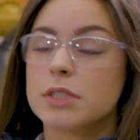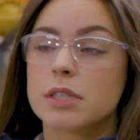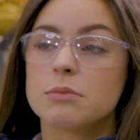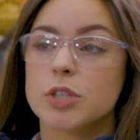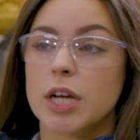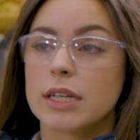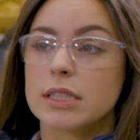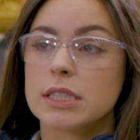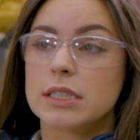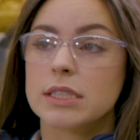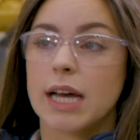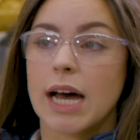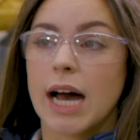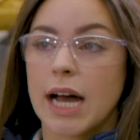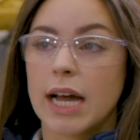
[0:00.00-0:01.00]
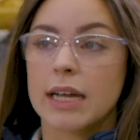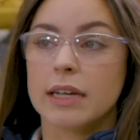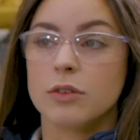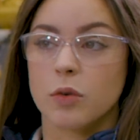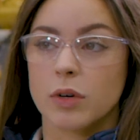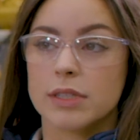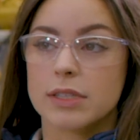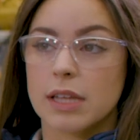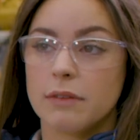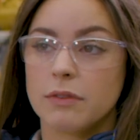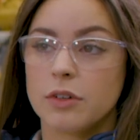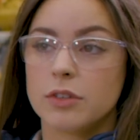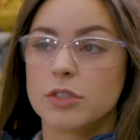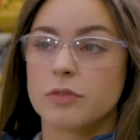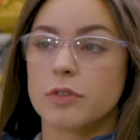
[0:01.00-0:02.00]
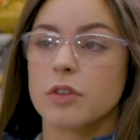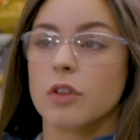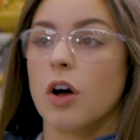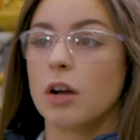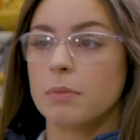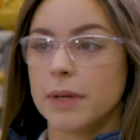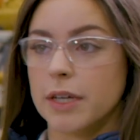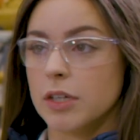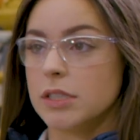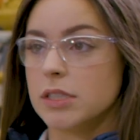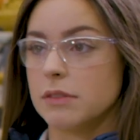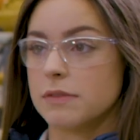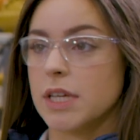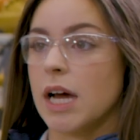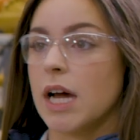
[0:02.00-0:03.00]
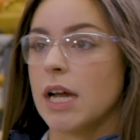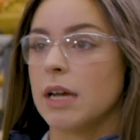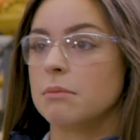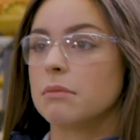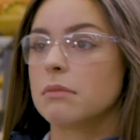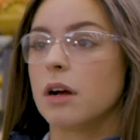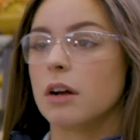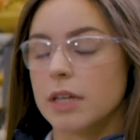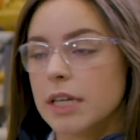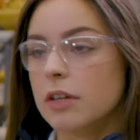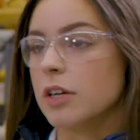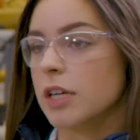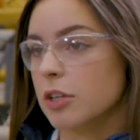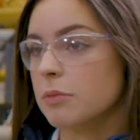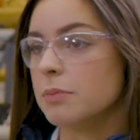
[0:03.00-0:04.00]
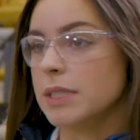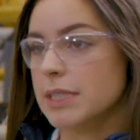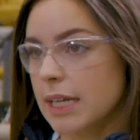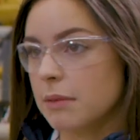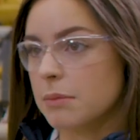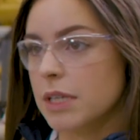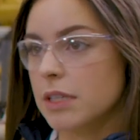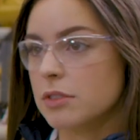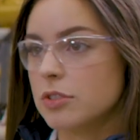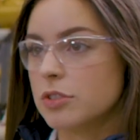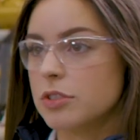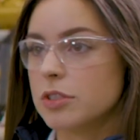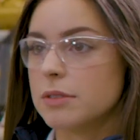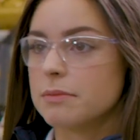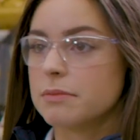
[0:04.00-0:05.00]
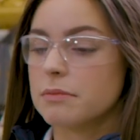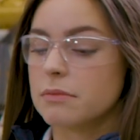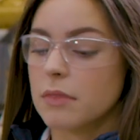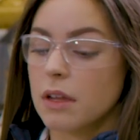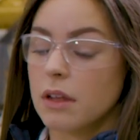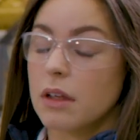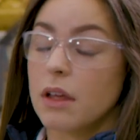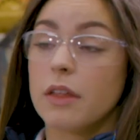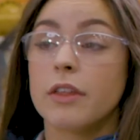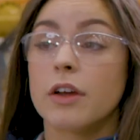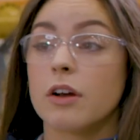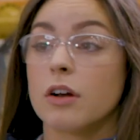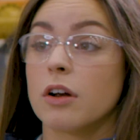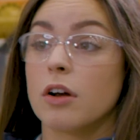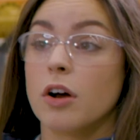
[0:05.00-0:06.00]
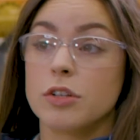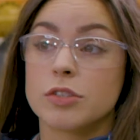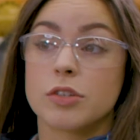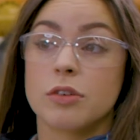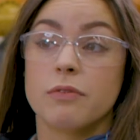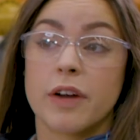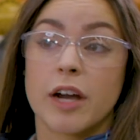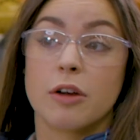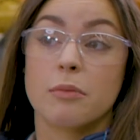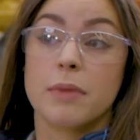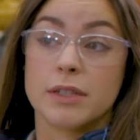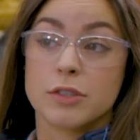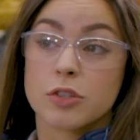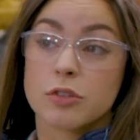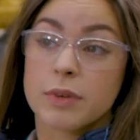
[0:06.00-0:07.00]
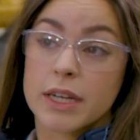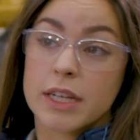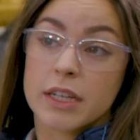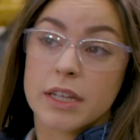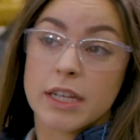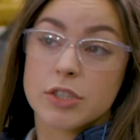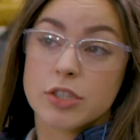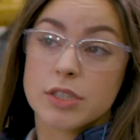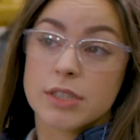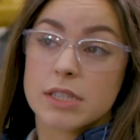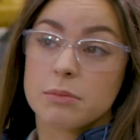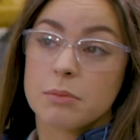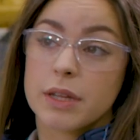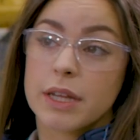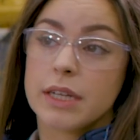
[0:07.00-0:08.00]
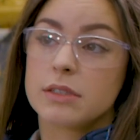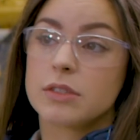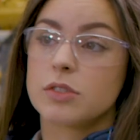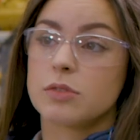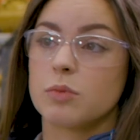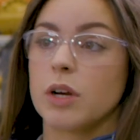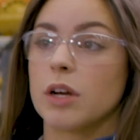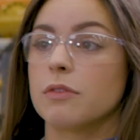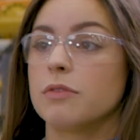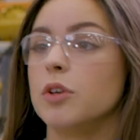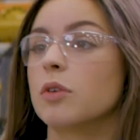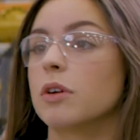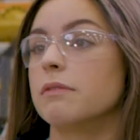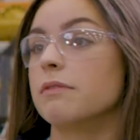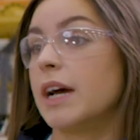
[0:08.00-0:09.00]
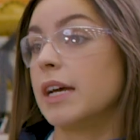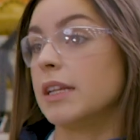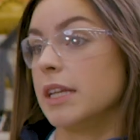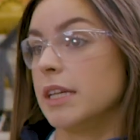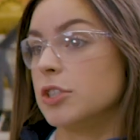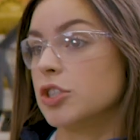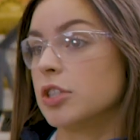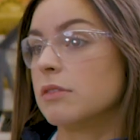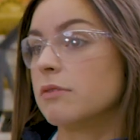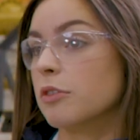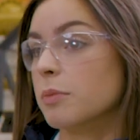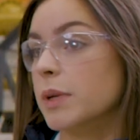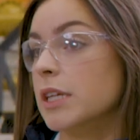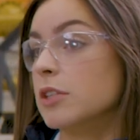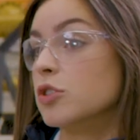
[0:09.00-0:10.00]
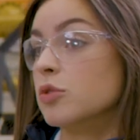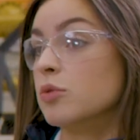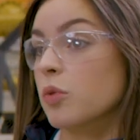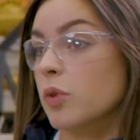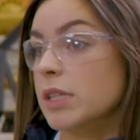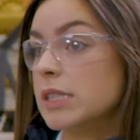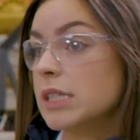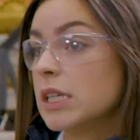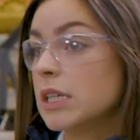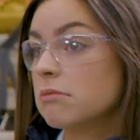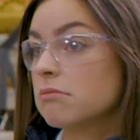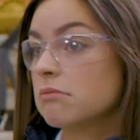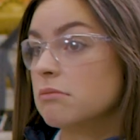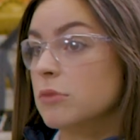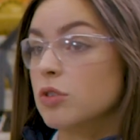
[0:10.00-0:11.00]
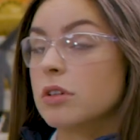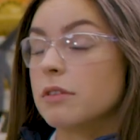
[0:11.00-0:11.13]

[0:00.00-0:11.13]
subjected to high noise levels for long periods of time, our hearing could be damaged. There are also environmental regulations in place where if you are in violation for being too noisy, you